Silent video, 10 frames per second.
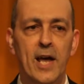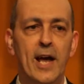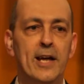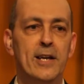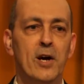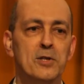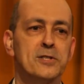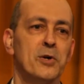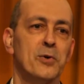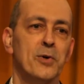And
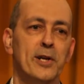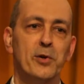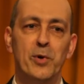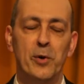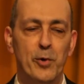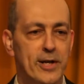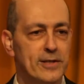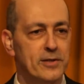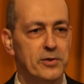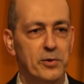also I knew I
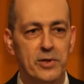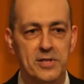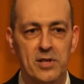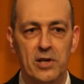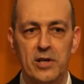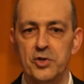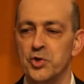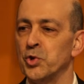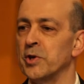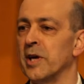wanted to do the song
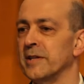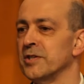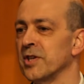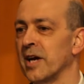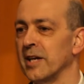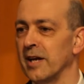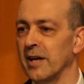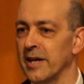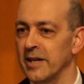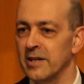Sure on This Shining
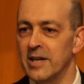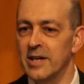Night,